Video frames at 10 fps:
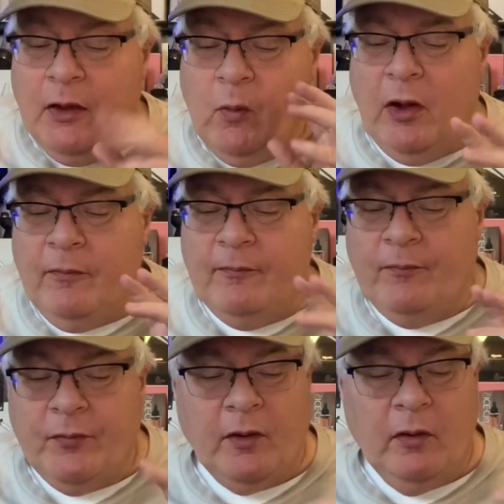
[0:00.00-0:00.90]
Well,
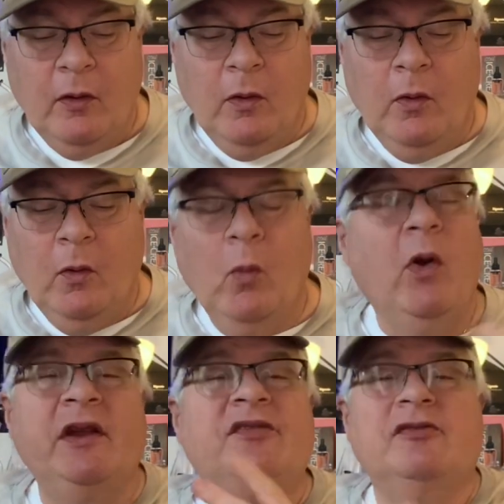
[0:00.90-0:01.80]

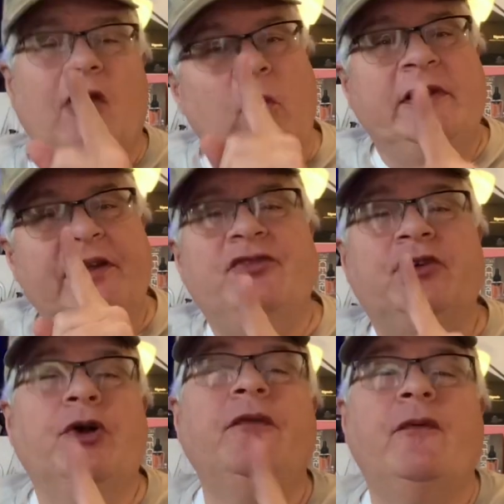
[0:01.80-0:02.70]
what is loneliness
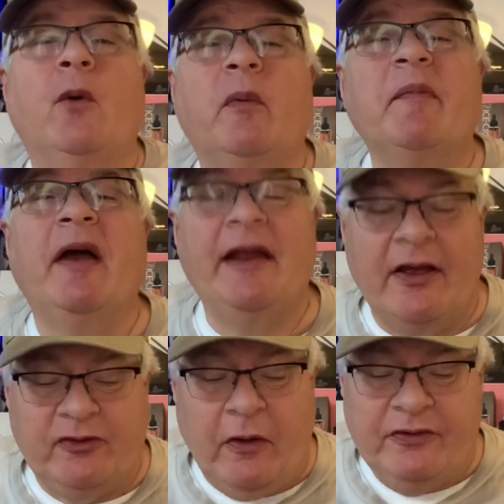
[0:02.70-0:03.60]
good for, we might
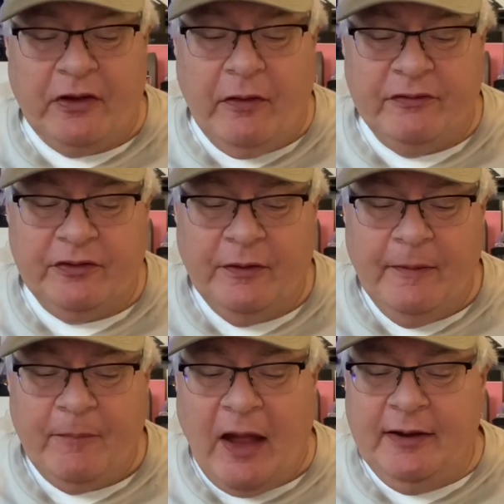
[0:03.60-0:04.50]
ask ourselves?
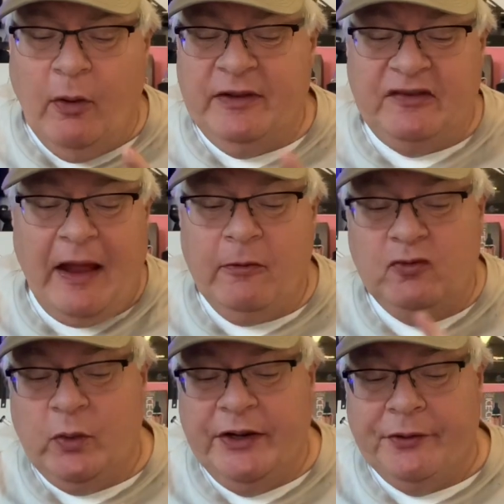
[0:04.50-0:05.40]
I know it
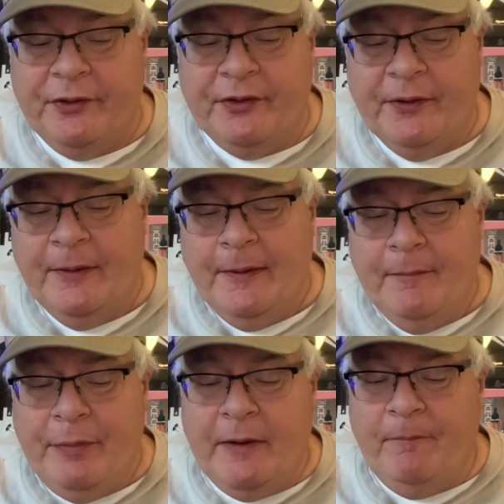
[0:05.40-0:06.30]
sounds weird,
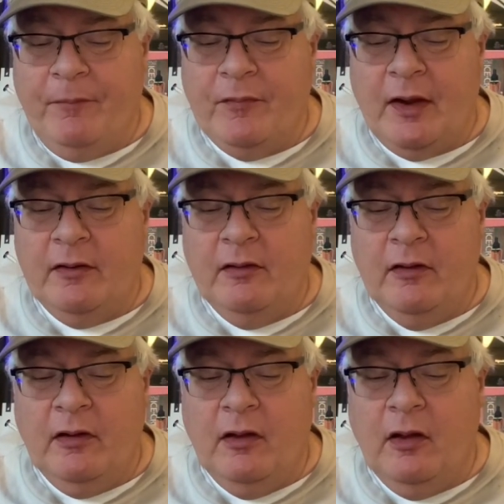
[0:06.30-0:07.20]
but
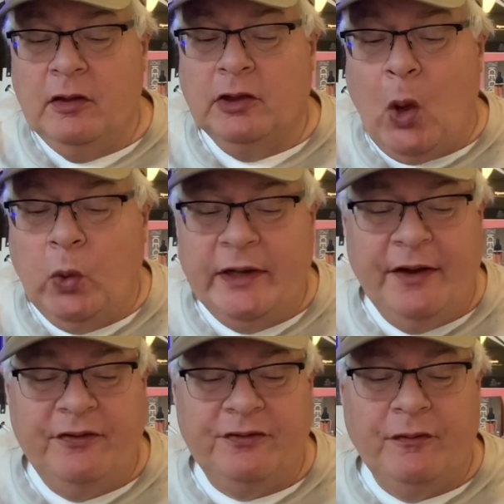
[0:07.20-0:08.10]

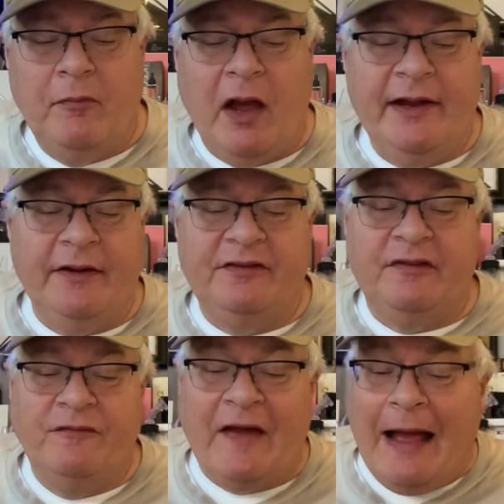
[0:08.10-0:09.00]
loneliness remind us
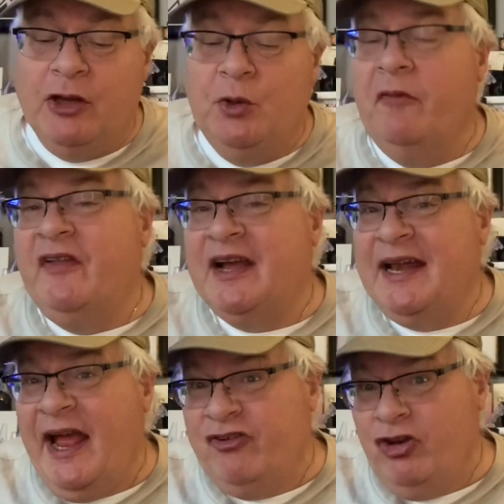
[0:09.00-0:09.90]
the value of the
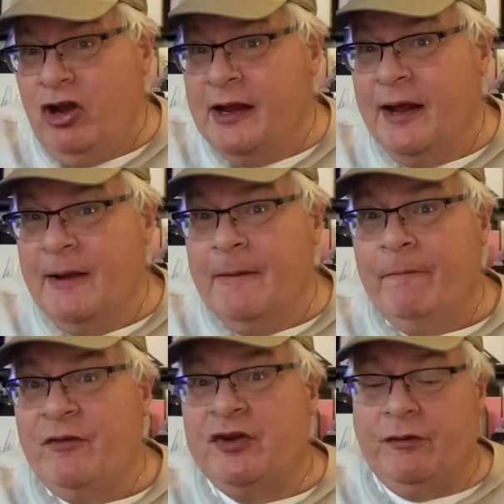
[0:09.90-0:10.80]
connection?
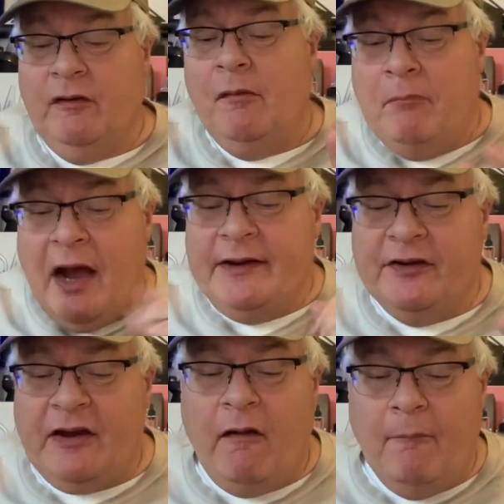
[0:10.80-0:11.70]
Does it remind
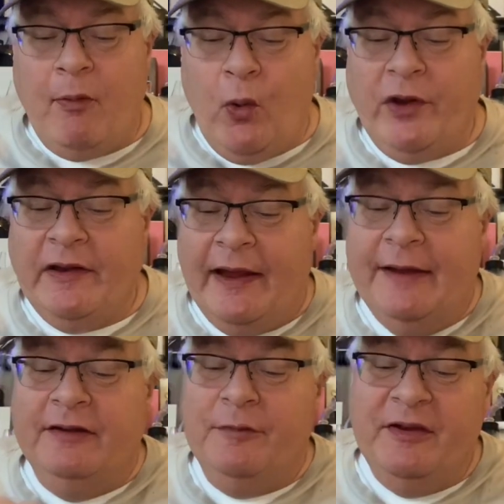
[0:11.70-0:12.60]
us how important
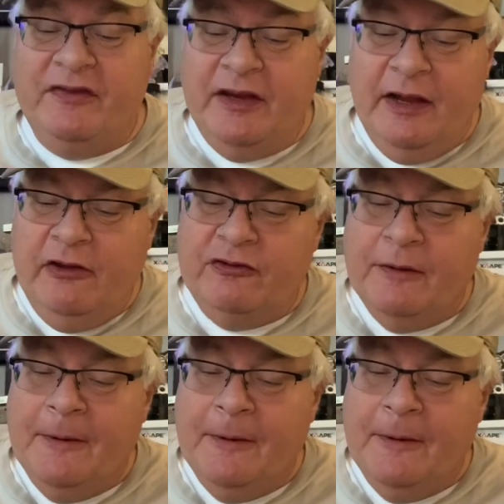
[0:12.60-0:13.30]
intimacy is?